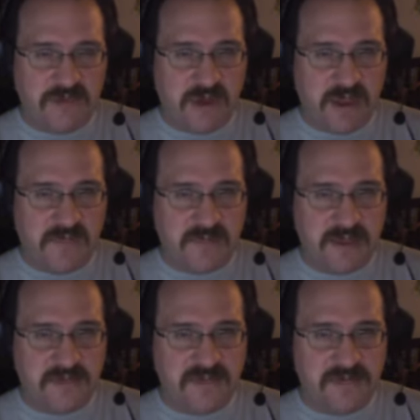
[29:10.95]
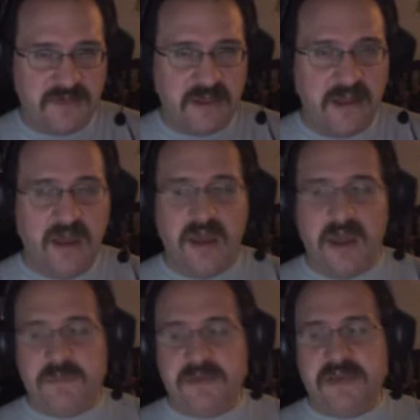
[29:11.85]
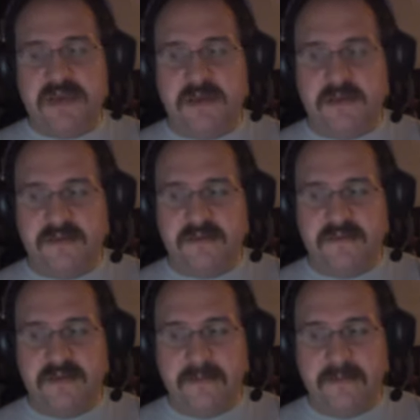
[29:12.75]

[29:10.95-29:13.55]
though I have a P S three? Because